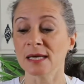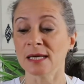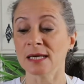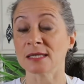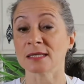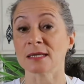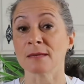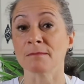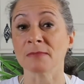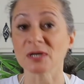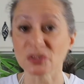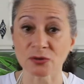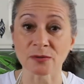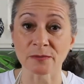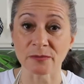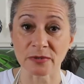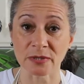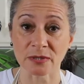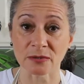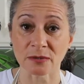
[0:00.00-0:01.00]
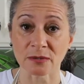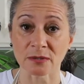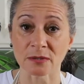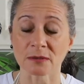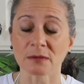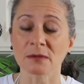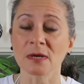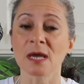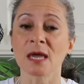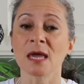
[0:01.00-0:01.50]
It's a mushroom
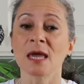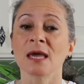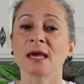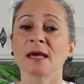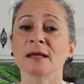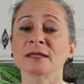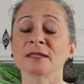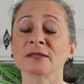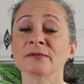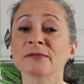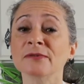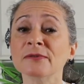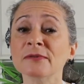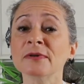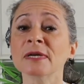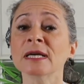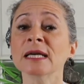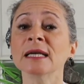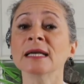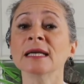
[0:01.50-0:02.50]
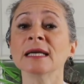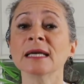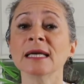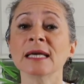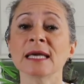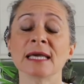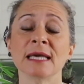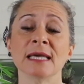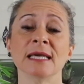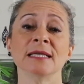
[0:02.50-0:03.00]
risotto. It is really
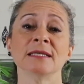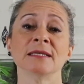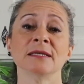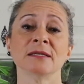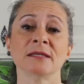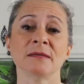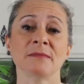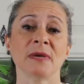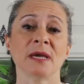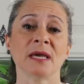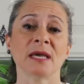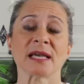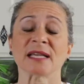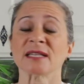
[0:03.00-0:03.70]
easy to make.